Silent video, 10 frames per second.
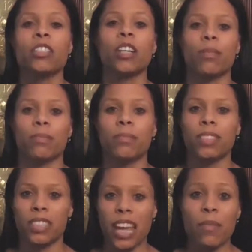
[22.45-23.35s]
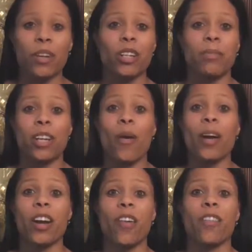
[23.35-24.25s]
So today we're going to be
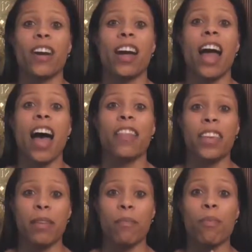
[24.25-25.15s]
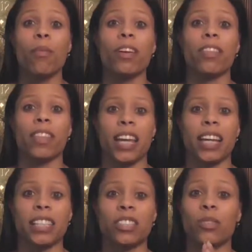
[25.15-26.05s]
going over the important
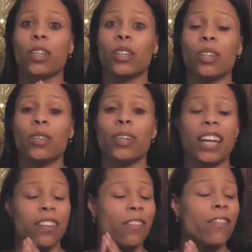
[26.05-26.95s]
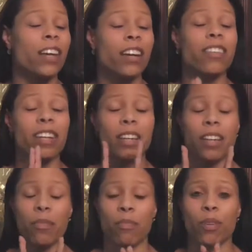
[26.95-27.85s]
things to include in a
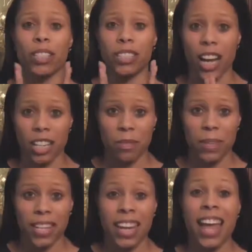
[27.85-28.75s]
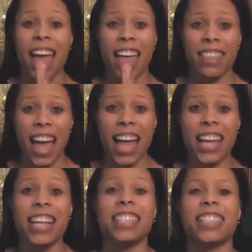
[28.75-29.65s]
very important document, and
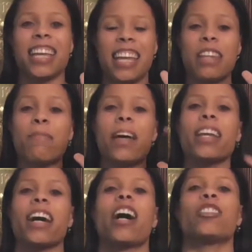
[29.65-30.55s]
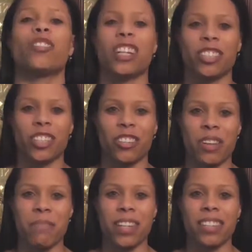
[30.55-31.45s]
that is the independent contractor
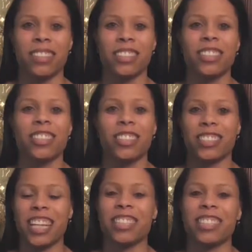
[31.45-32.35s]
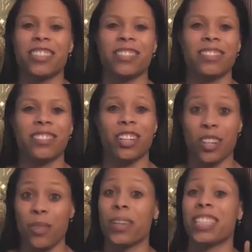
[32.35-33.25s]
agreement. So stay tuned, you're
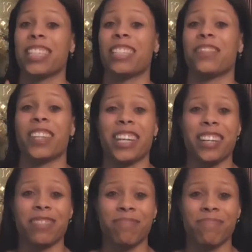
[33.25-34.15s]
going to want to see this video.